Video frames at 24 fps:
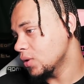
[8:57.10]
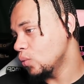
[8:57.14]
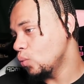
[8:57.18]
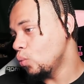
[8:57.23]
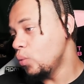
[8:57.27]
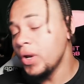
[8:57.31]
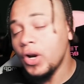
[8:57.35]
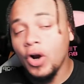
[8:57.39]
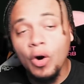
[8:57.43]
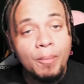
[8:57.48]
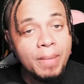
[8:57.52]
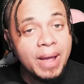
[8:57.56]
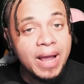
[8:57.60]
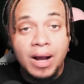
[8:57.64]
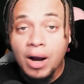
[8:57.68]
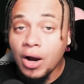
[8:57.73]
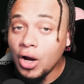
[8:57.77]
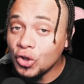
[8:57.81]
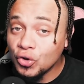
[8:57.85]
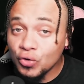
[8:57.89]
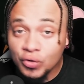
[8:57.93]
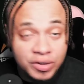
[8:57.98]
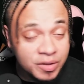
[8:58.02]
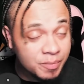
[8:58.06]
We don't make
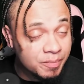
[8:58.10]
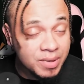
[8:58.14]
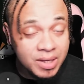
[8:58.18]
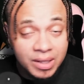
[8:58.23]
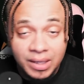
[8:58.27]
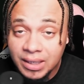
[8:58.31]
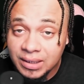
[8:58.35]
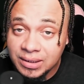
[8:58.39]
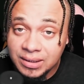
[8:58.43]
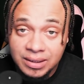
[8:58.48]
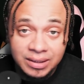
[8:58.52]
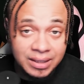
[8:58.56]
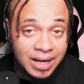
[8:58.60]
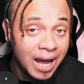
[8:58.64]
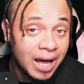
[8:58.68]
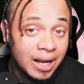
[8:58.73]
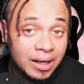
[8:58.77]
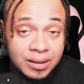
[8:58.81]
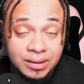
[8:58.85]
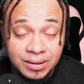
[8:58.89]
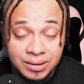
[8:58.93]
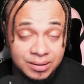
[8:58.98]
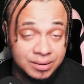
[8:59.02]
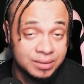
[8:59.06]
hundreds of millions of
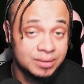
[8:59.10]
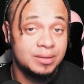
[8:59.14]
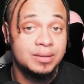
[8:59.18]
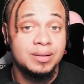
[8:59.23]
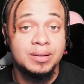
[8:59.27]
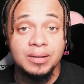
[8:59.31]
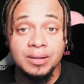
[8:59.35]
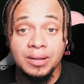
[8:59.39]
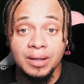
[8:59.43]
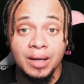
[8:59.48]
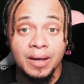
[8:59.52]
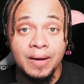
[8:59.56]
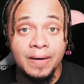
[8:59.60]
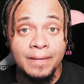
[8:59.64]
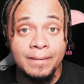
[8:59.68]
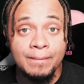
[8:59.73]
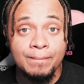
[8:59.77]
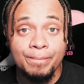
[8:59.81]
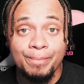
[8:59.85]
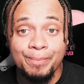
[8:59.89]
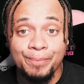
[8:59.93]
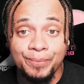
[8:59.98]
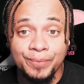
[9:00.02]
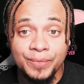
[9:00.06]
dollars.
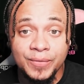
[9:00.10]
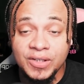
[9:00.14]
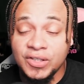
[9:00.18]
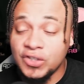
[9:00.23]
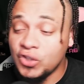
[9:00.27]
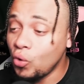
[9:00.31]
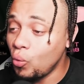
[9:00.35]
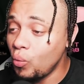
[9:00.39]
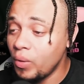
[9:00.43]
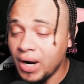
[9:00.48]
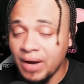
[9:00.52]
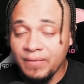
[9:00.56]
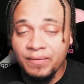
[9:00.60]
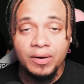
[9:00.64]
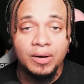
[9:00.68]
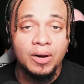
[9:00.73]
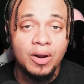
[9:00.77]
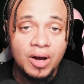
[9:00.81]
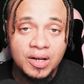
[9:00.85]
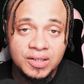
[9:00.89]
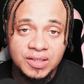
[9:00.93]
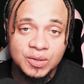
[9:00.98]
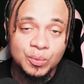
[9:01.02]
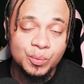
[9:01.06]
So whatever
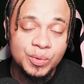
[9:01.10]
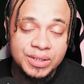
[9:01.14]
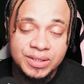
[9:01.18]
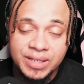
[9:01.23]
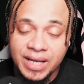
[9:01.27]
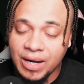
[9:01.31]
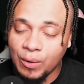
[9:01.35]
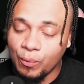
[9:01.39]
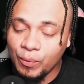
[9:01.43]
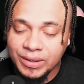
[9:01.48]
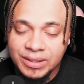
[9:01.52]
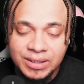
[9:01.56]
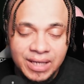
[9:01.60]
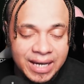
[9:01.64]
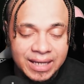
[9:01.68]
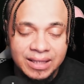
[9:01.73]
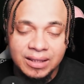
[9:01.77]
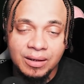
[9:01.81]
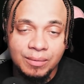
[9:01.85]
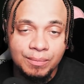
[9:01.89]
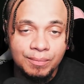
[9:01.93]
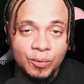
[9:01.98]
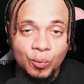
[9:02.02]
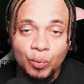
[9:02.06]
losses we take
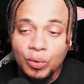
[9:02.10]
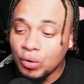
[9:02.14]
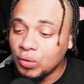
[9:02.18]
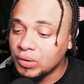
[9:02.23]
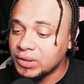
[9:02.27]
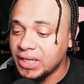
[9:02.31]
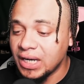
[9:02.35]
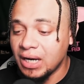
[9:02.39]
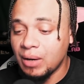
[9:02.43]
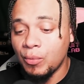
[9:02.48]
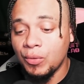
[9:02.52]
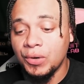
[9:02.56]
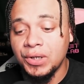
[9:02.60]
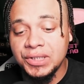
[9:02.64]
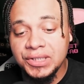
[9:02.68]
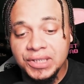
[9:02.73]
them. And we're going to take them on the